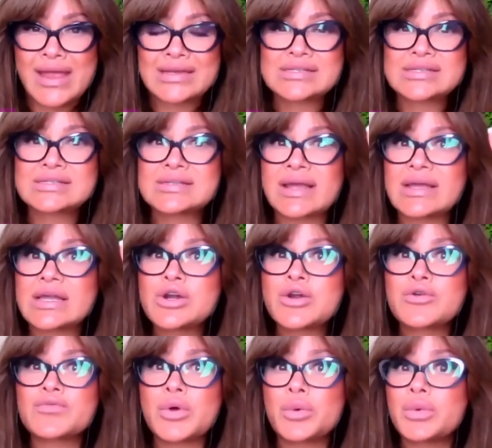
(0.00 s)
And second
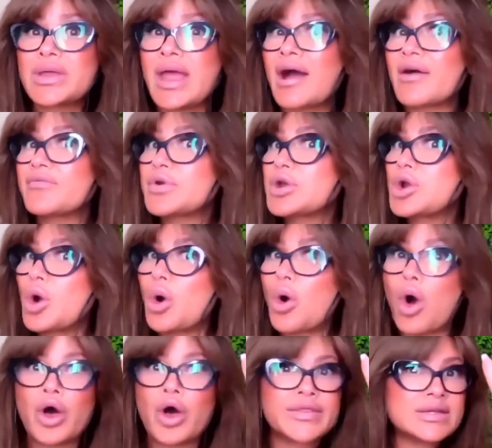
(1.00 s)
of all, we have no
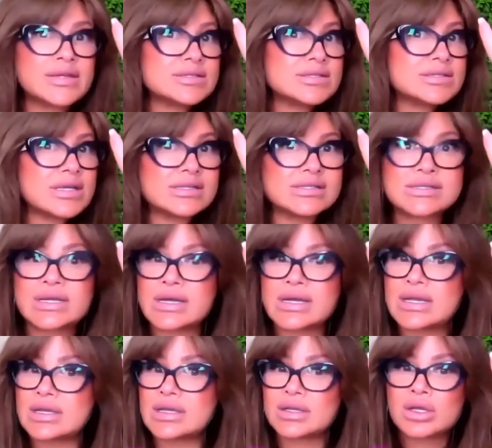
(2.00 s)

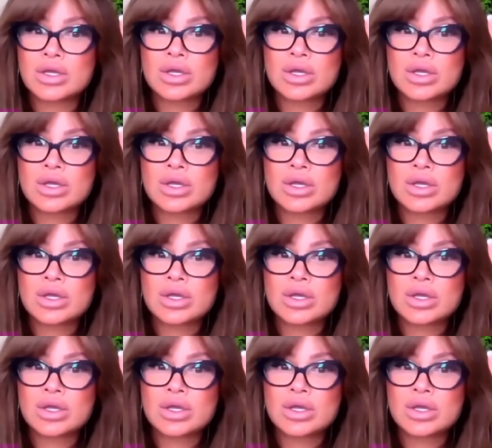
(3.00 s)
authenticity.